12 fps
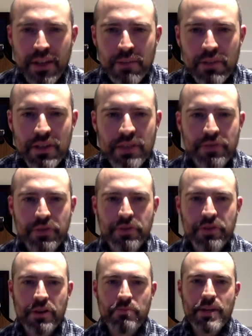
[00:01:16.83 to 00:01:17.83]
Please view
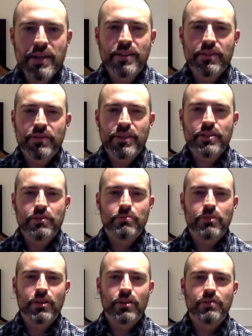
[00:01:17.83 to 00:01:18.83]
their amazing
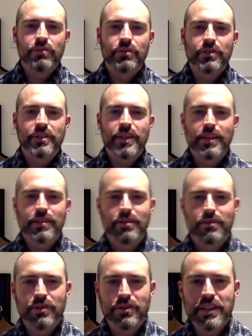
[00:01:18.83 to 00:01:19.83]
videos below for a taste
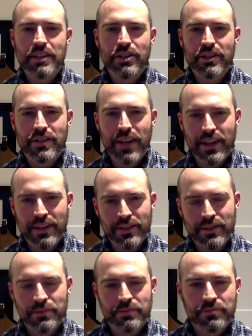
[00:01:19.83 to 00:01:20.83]
of their teaching
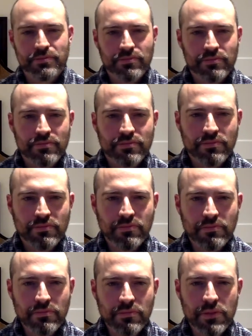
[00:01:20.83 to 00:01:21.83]
styles.
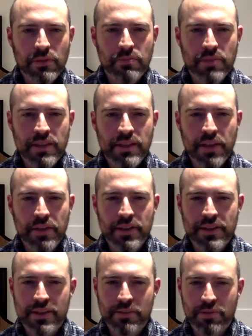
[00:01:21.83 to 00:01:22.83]
Being that
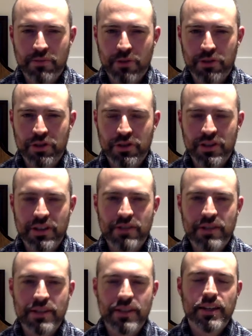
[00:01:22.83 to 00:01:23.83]
this is a promotional
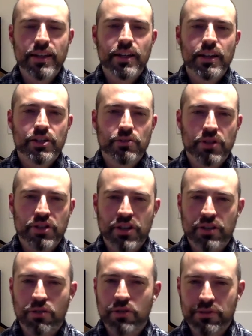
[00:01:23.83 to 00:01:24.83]
series, tuition
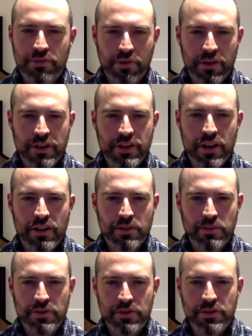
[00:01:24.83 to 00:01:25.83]
is only $400
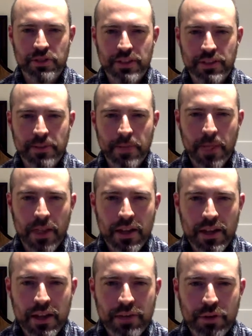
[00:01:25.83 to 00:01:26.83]
per student.
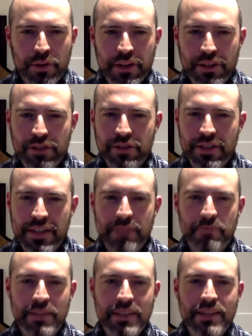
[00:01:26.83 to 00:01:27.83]
If you are
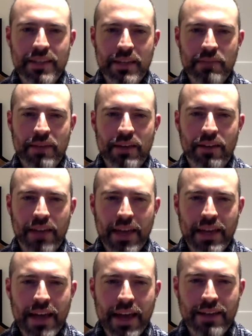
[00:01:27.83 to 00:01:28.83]
interested, please email
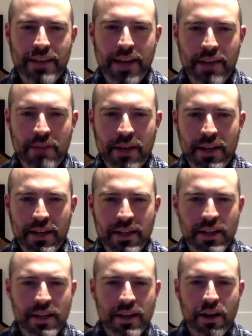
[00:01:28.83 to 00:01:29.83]
ASMI
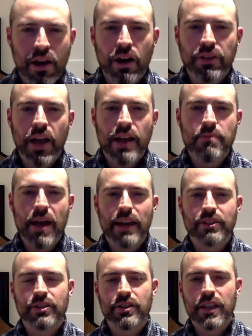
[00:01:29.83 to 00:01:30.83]
online
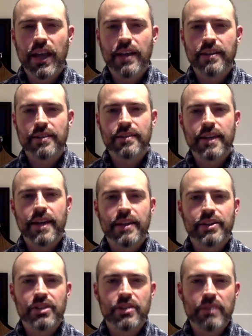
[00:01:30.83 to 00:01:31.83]
masterclasses
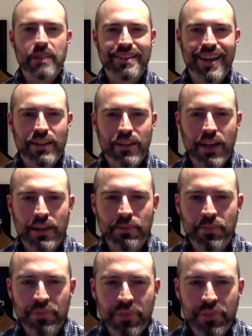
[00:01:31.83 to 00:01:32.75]
at gmail.com.